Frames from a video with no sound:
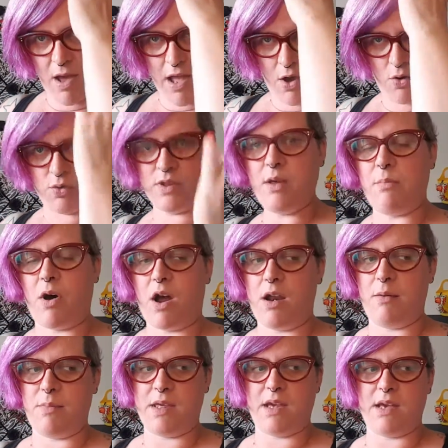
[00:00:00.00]
I only bought
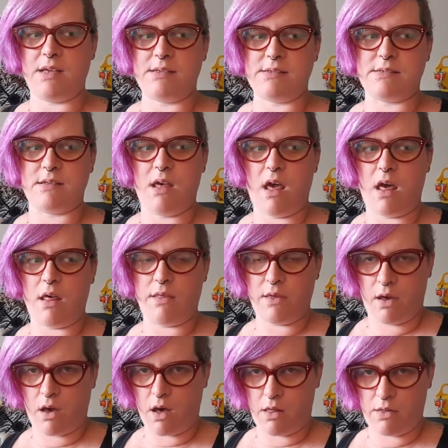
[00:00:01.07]
it because of
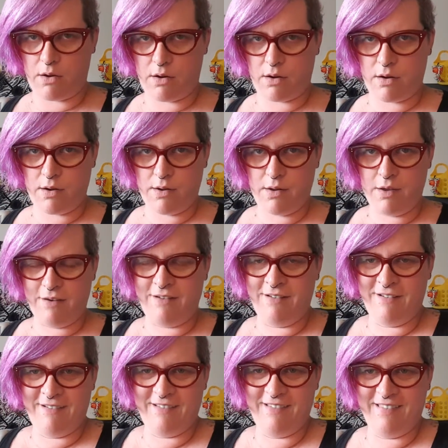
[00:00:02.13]
the color.
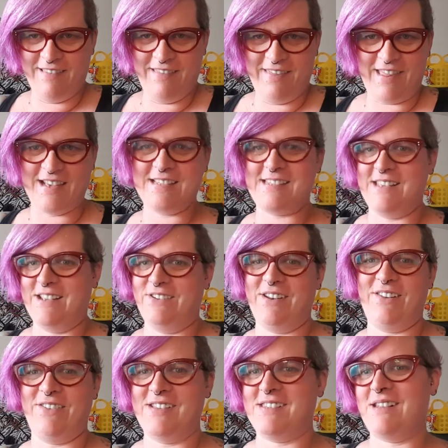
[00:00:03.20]
That's the
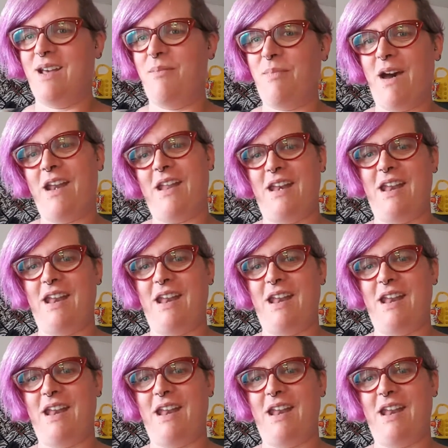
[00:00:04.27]
only reason I bought it.